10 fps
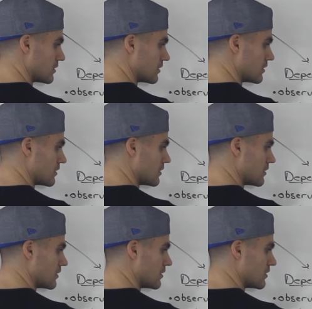
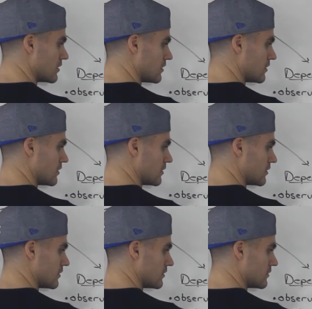
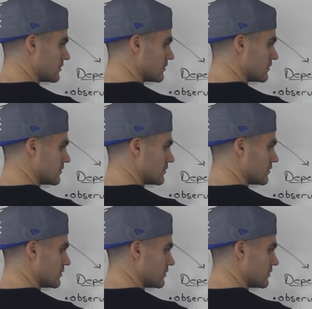[no speech]